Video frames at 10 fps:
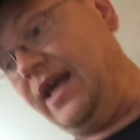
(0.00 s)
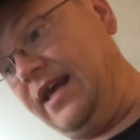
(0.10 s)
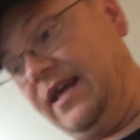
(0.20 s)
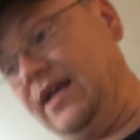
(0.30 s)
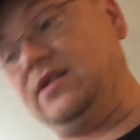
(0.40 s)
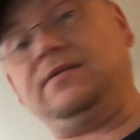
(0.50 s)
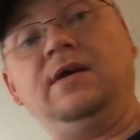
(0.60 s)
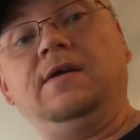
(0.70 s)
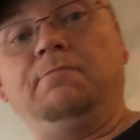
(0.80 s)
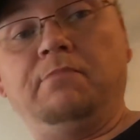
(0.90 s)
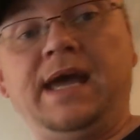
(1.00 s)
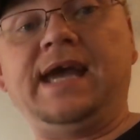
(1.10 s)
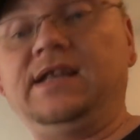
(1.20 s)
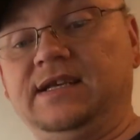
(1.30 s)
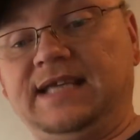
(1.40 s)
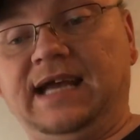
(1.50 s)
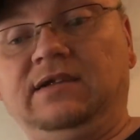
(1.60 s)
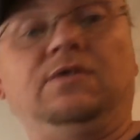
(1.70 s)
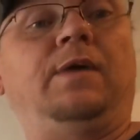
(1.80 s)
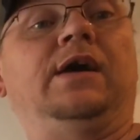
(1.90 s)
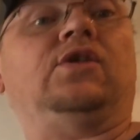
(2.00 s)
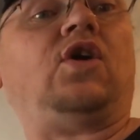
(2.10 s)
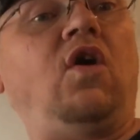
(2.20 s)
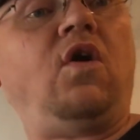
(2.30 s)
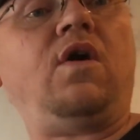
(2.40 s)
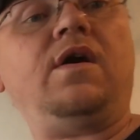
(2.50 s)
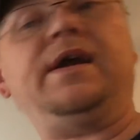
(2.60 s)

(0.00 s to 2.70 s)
It gets made exactly the way on the car.